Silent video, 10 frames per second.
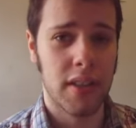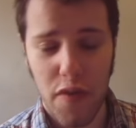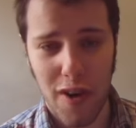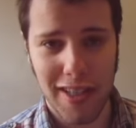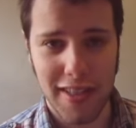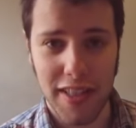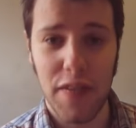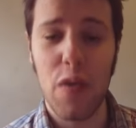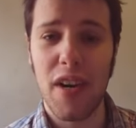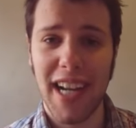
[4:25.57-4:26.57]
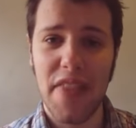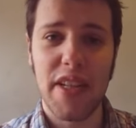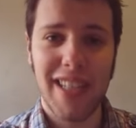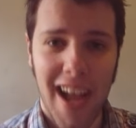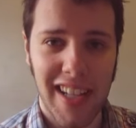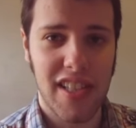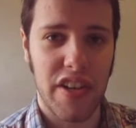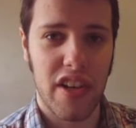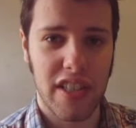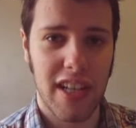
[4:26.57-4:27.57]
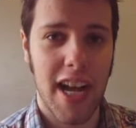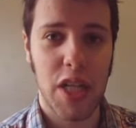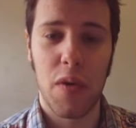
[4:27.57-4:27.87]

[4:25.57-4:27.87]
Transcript: So for instance, if you want to get the dykes on your side,